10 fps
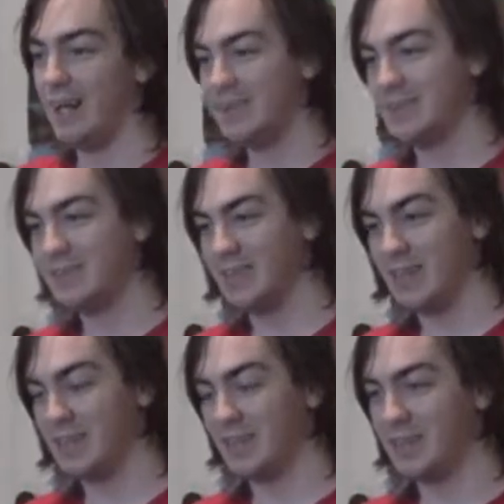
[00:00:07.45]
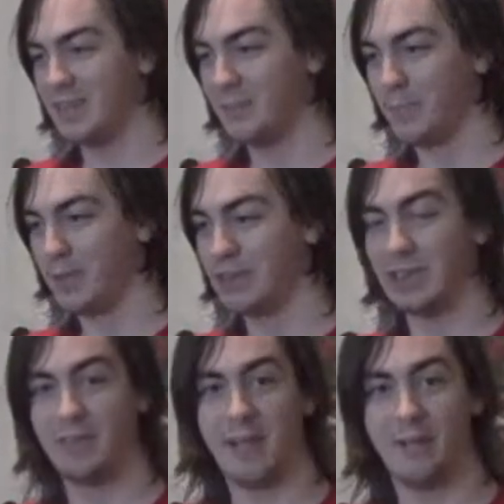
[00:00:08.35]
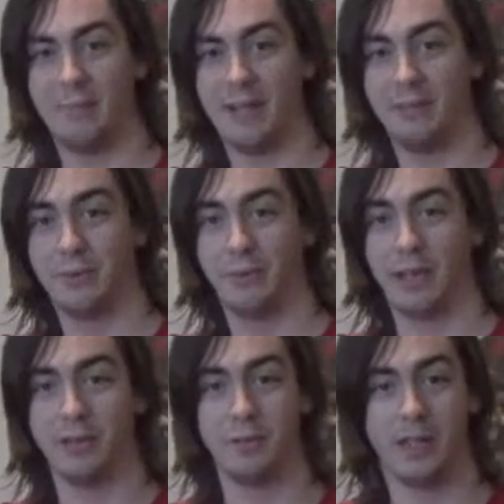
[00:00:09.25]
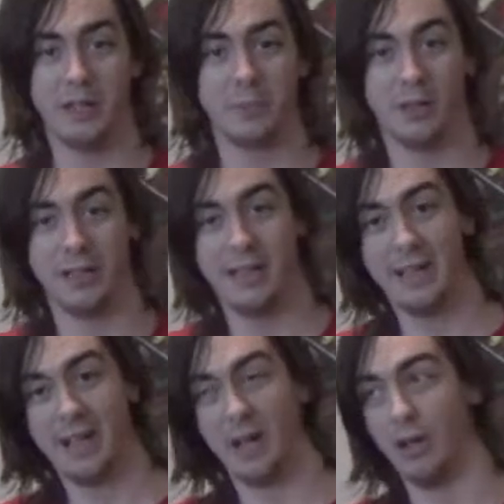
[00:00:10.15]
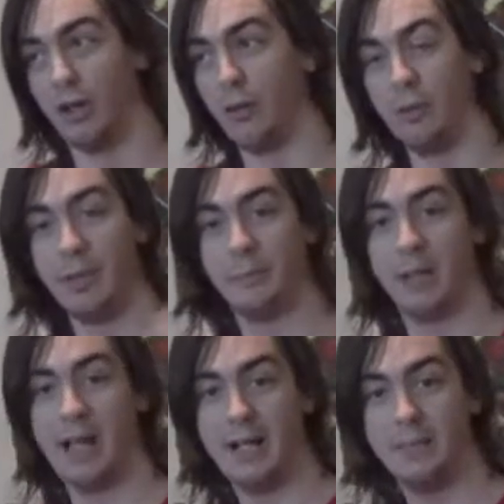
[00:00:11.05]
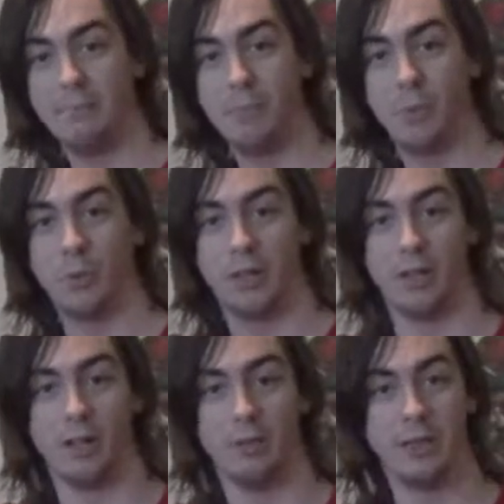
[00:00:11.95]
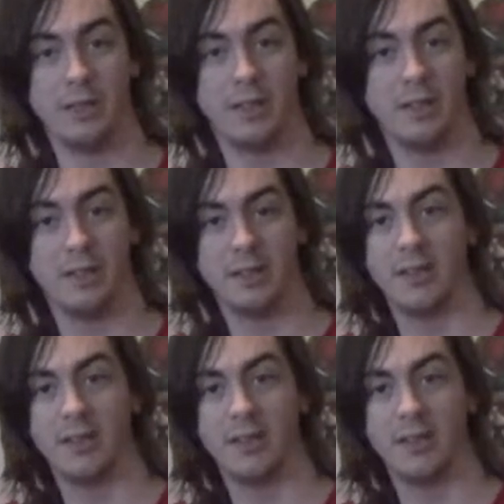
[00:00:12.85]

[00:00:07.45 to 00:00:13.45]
This is a project I've had in mind for quite a little while. I'm calling it Alolan Platinum, or an Alolan lock.